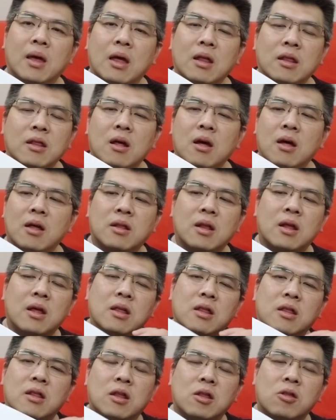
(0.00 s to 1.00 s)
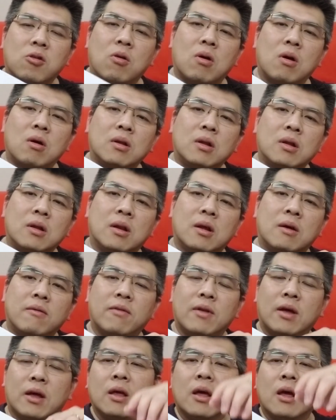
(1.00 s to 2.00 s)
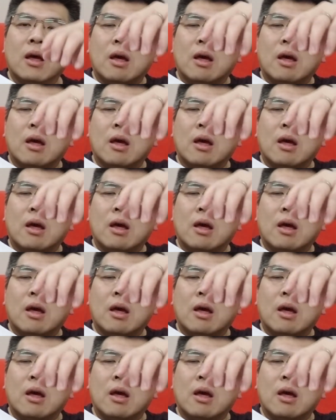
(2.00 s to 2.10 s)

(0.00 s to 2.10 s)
as long as it's strong enough, like,